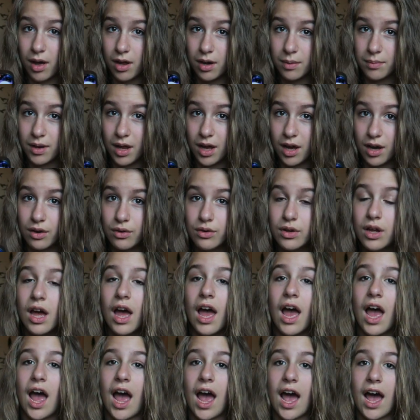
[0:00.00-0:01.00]
bottom now,
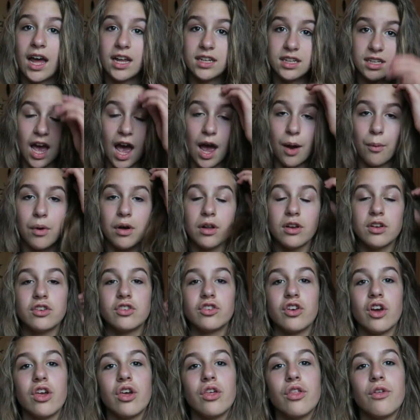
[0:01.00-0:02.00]
and I wanted to
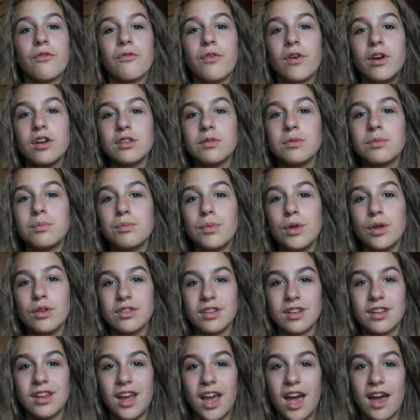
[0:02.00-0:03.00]
show you the first
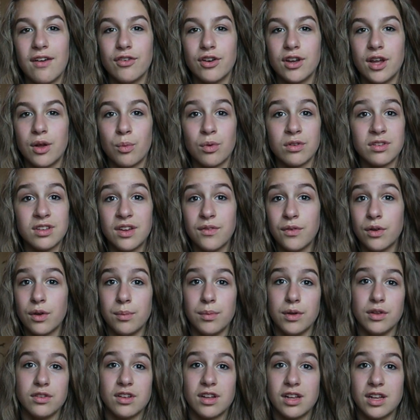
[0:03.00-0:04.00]
Musical.ly I ever did. It wasn't even a
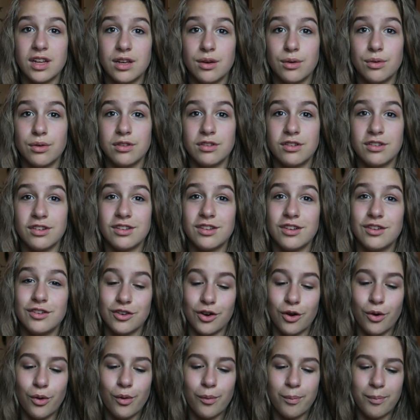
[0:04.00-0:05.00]
Musical.ly, it was just a
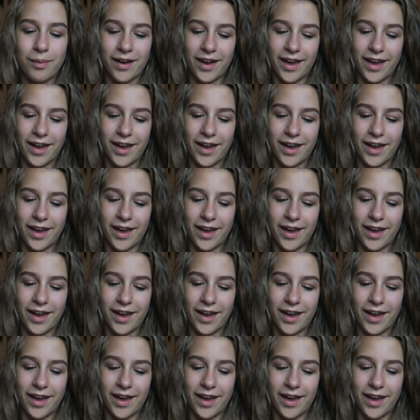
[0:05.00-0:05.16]
joke,